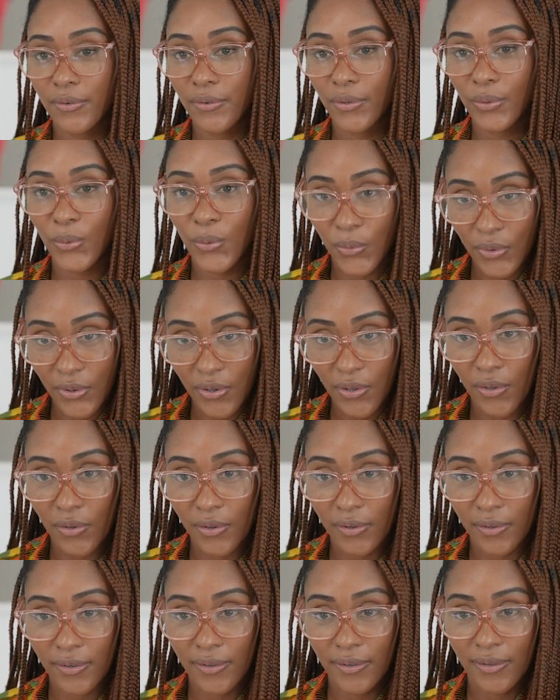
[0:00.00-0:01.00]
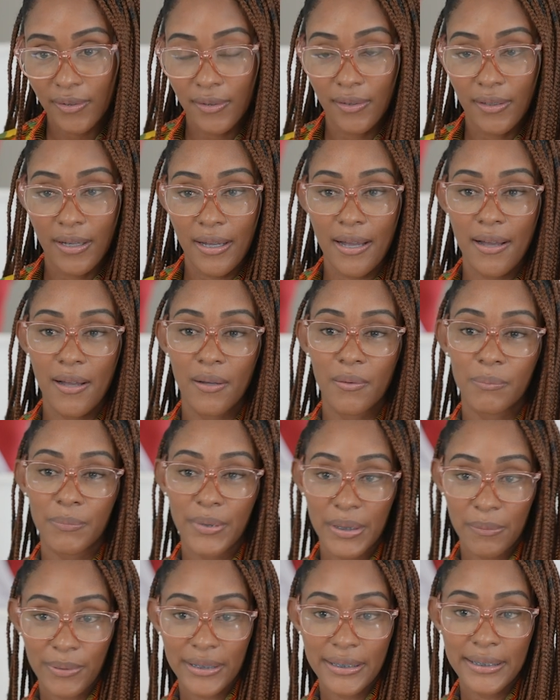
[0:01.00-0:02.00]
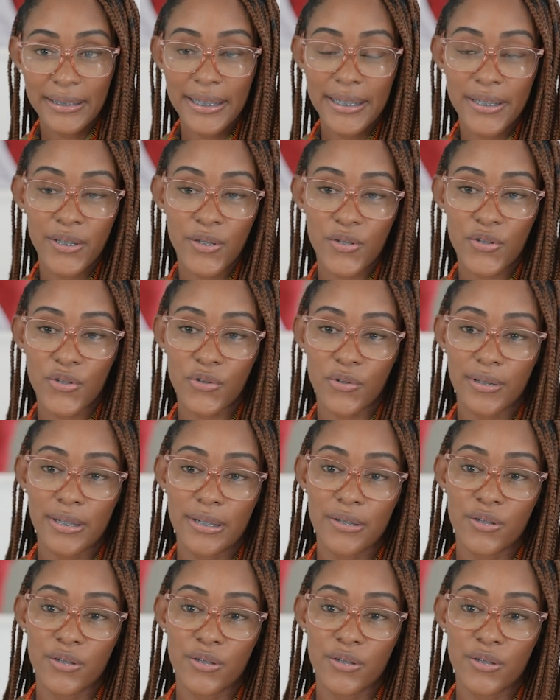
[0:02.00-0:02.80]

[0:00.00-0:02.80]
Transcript: local people in the industry.